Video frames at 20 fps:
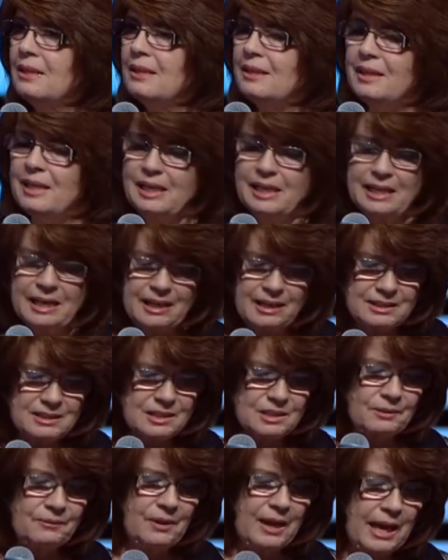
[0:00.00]
the
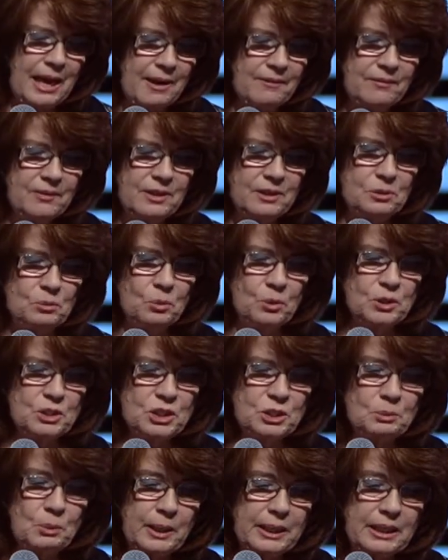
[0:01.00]
gates of heaven were
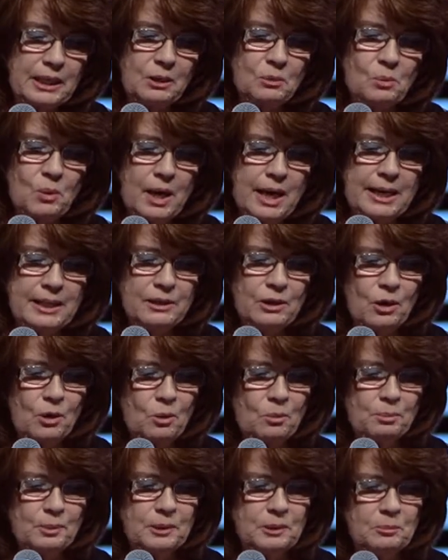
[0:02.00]
swinging wide
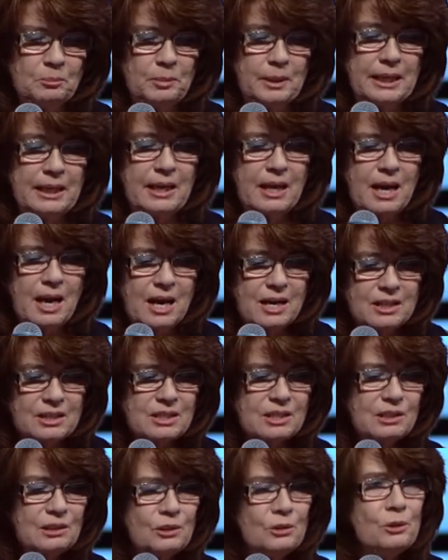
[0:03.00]
open
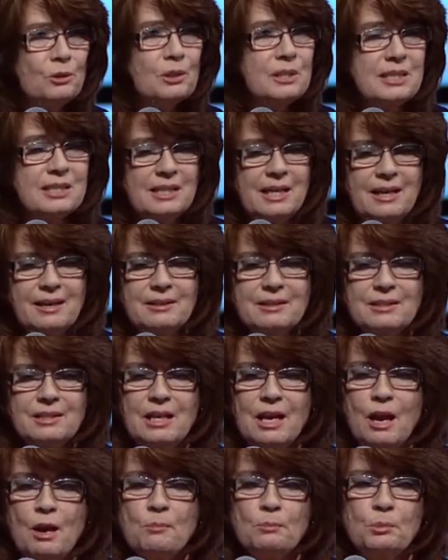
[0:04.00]
because Luke says
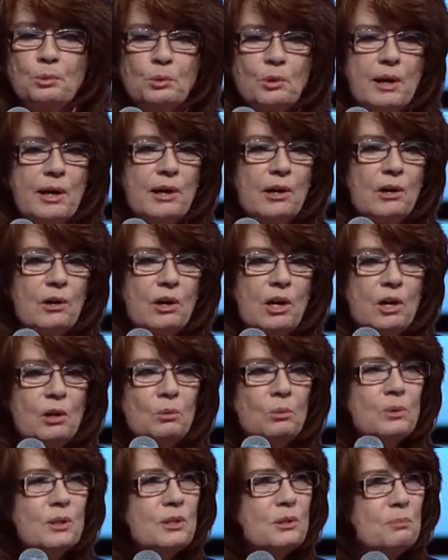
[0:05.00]
prayer
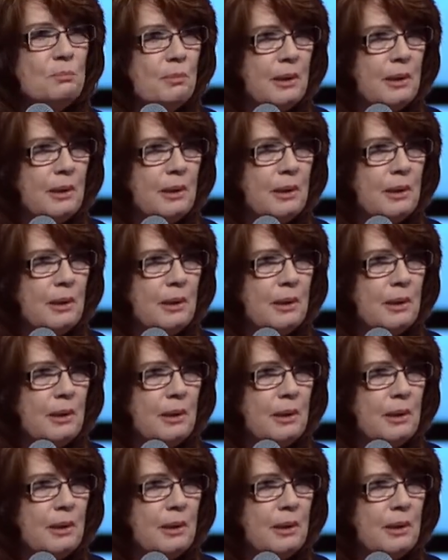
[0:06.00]
was